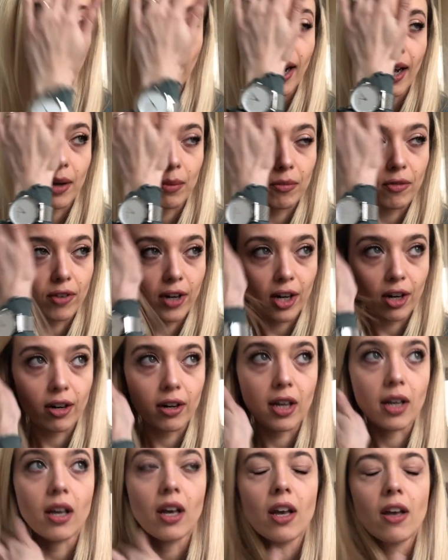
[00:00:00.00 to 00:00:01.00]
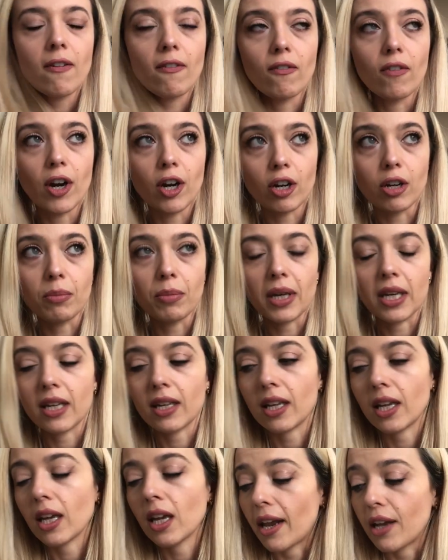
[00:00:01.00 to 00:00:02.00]
I'm very, very
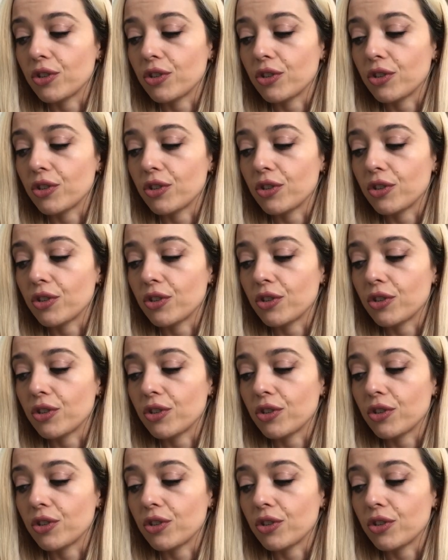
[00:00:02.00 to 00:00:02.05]
picky.